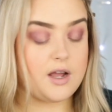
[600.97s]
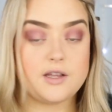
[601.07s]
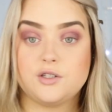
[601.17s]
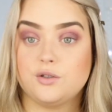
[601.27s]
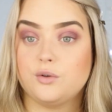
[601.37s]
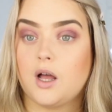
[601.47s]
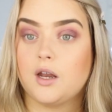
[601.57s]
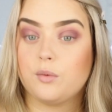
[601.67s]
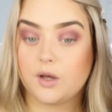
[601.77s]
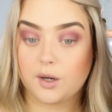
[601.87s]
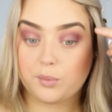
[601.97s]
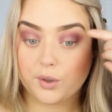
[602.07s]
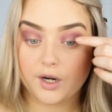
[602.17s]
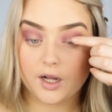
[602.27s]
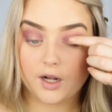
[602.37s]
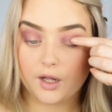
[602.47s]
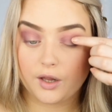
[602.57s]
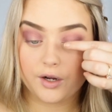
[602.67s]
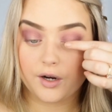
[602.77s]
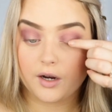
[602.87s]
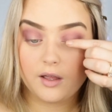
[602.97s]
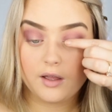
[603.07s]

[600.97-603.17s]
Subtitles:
I do kind of want to put a color